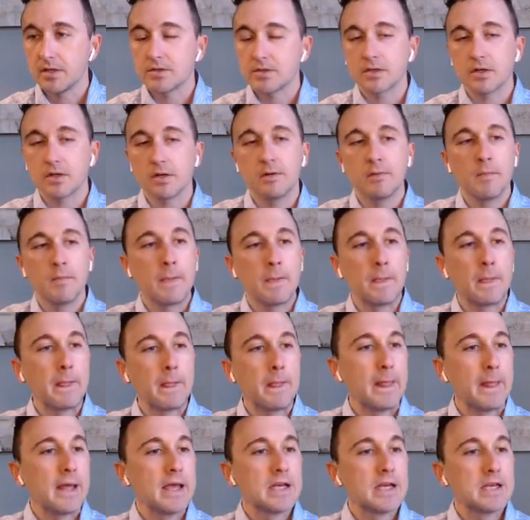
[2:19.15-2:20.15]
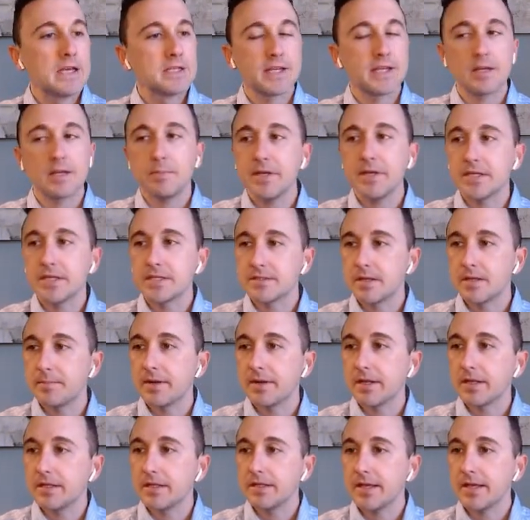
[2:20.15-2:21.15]
So syncope is
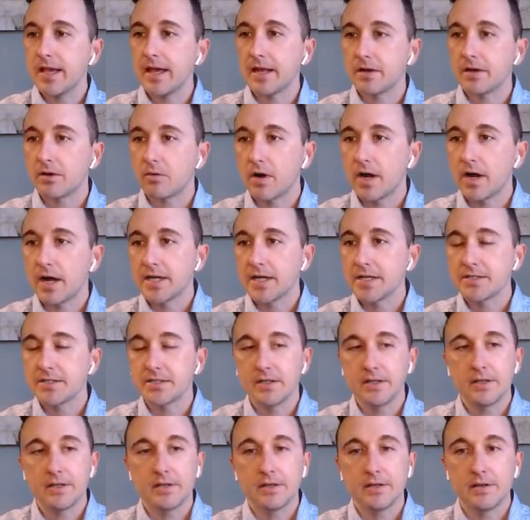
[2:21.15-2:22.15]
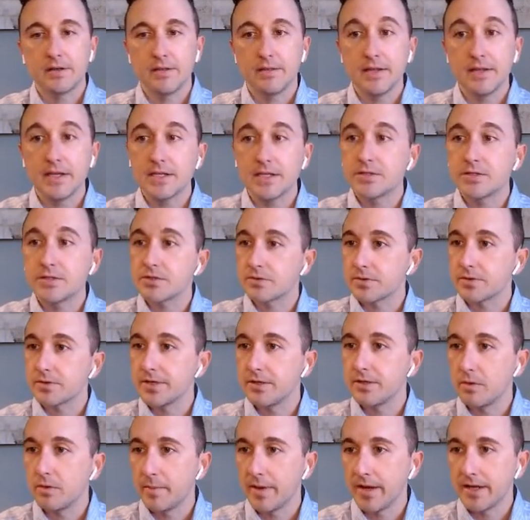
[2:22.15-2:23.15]
typically categorized into these three
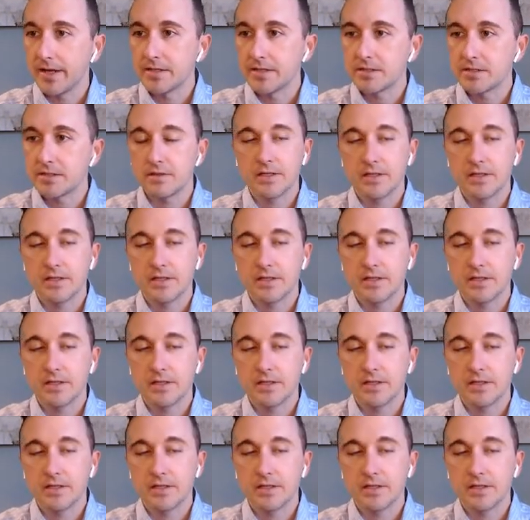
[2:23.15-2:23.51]
domains.